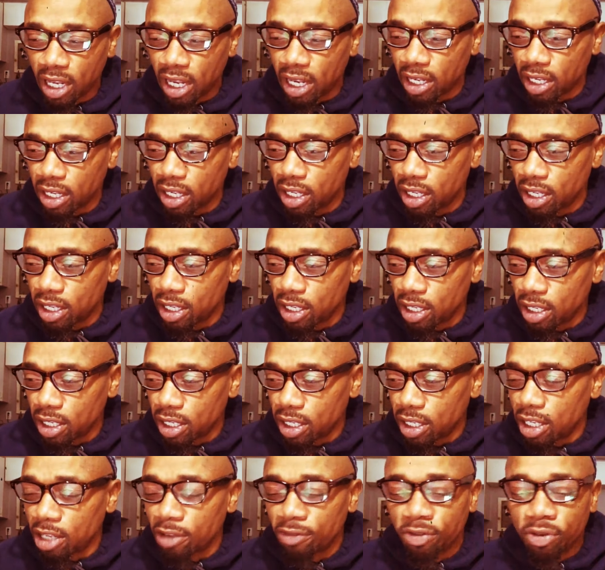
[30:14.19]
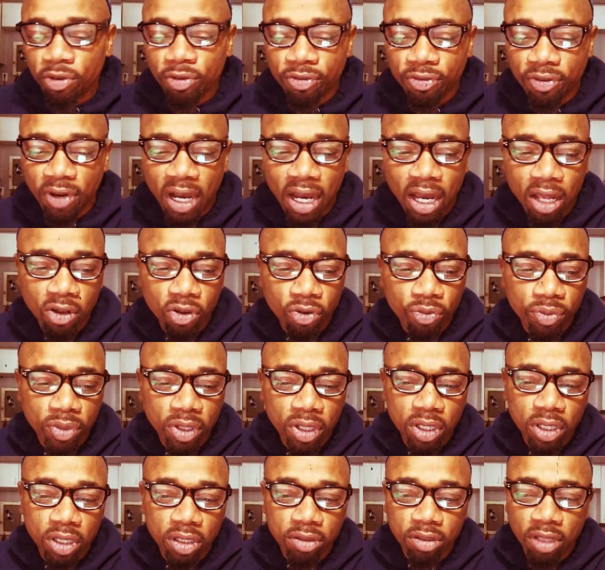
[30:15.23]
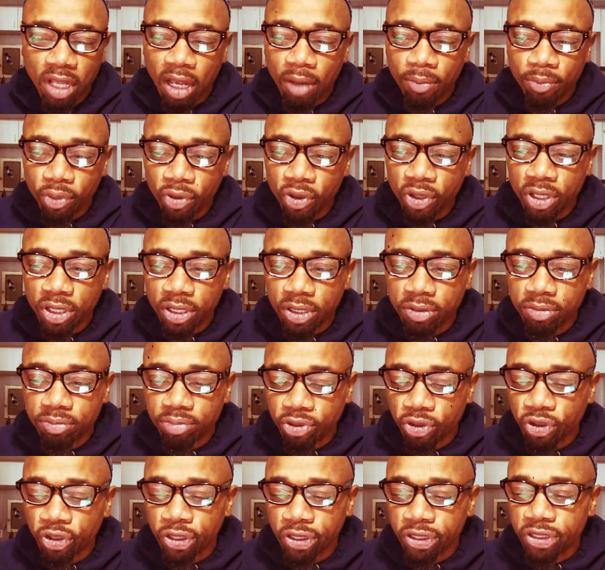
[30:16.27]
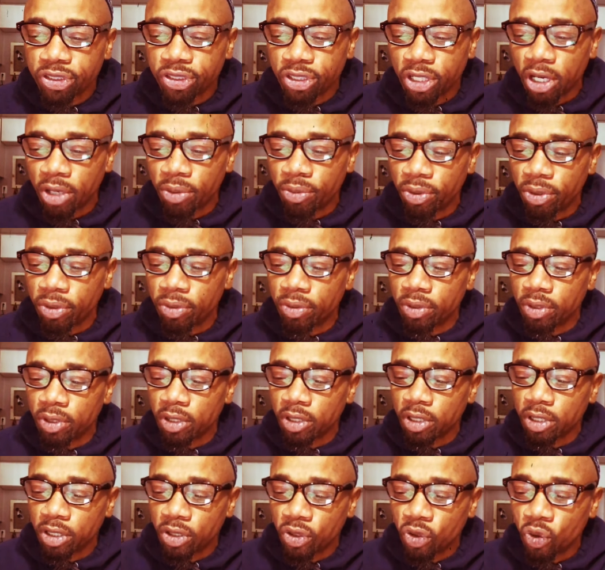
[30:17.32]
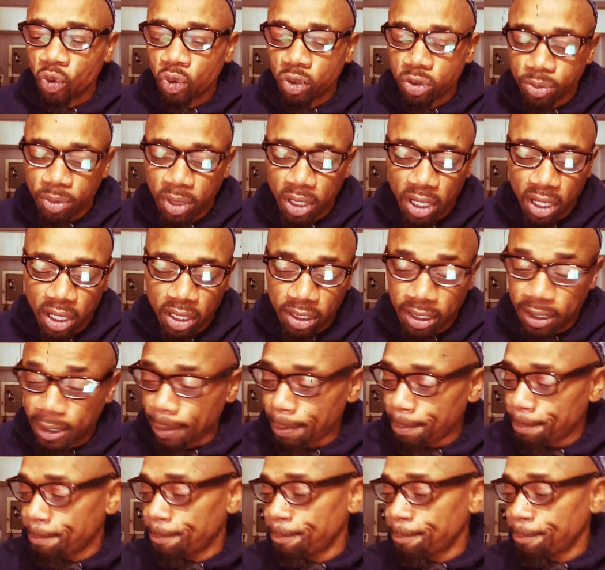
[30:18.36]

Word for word: Like, if you follow me, I'm pretty, pretty stubborn, closed minded.